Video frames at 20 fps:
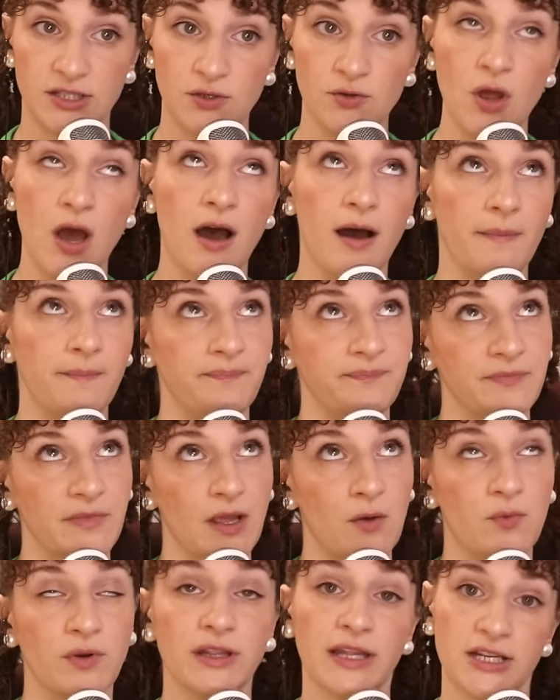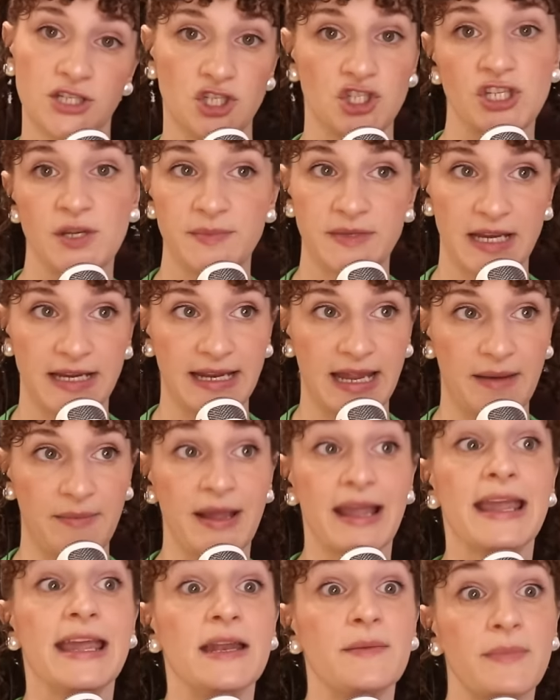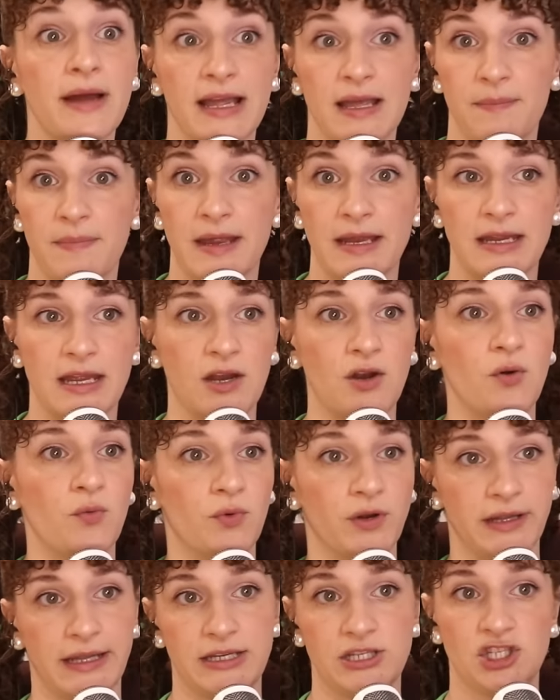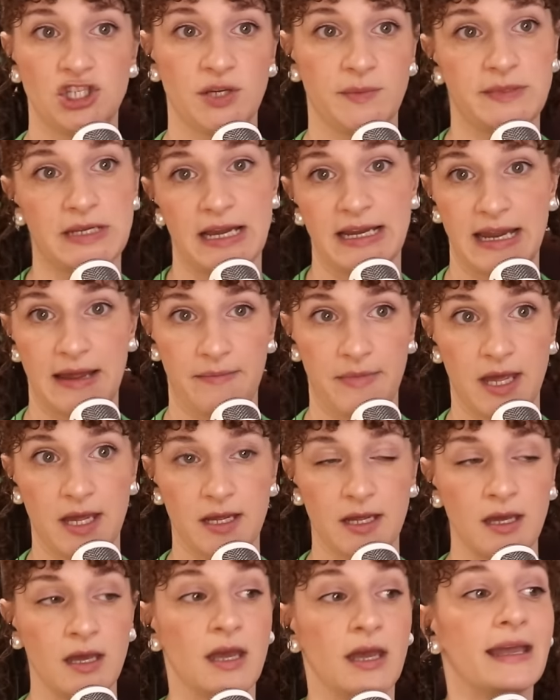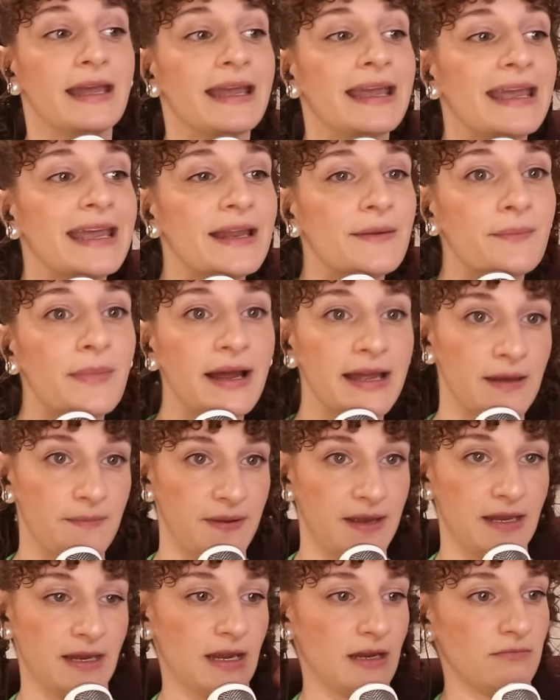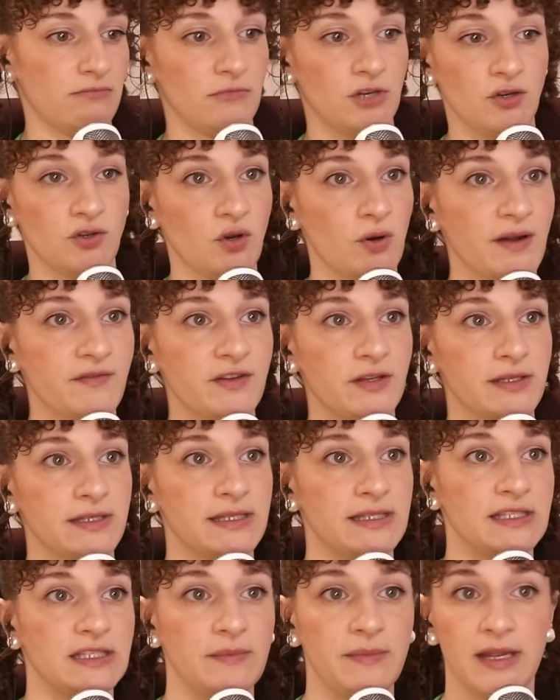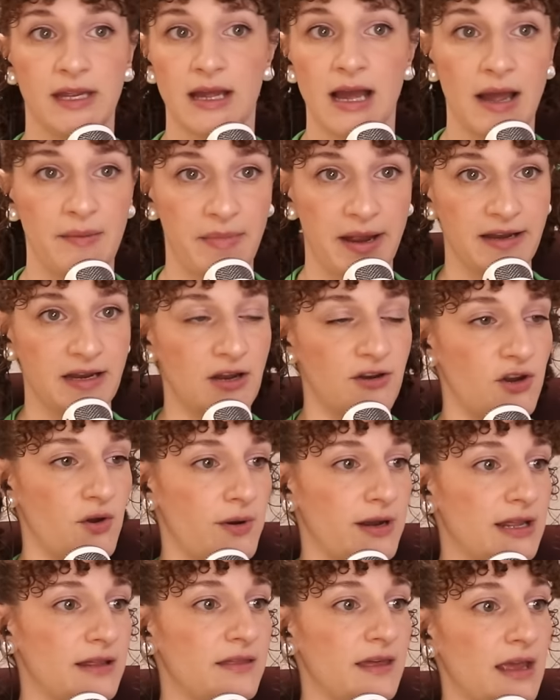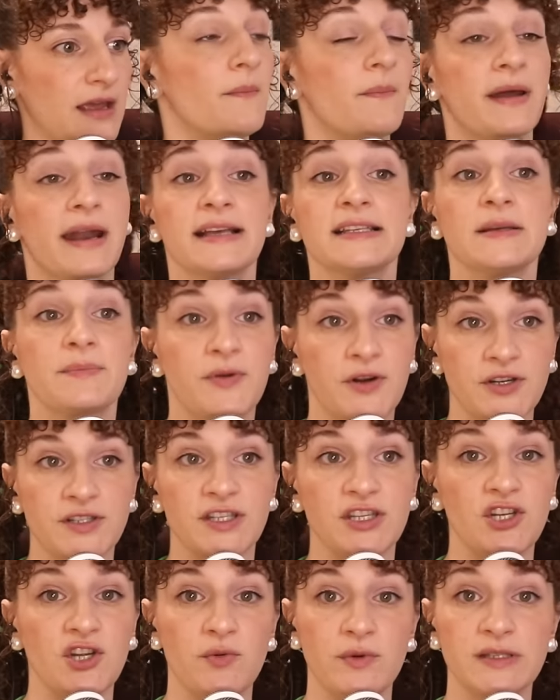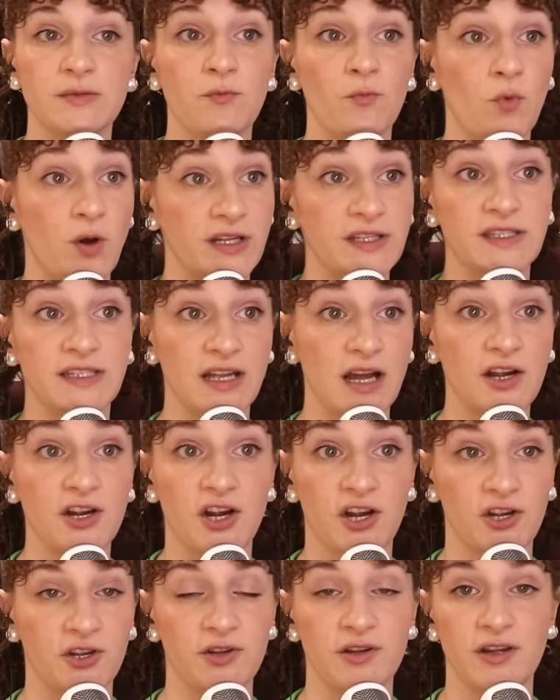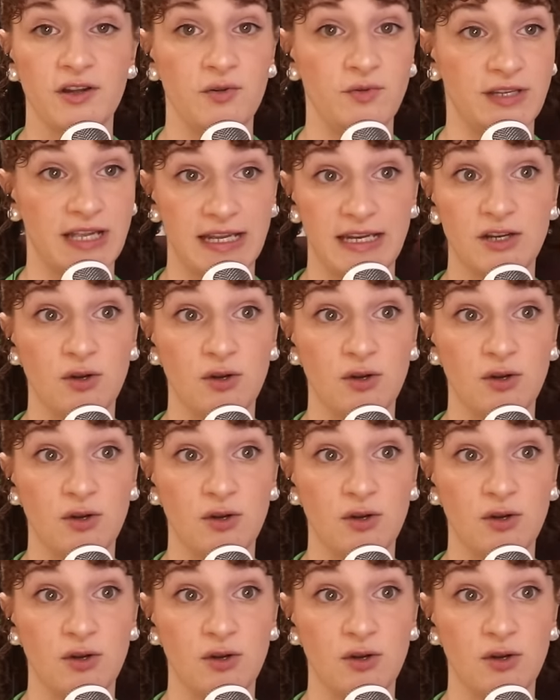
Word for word: um relationship dynamic in my opinion relationship dynamic in my opinion. You don't have to listen to me. I might not know anything. But as a person who was once younger, who dated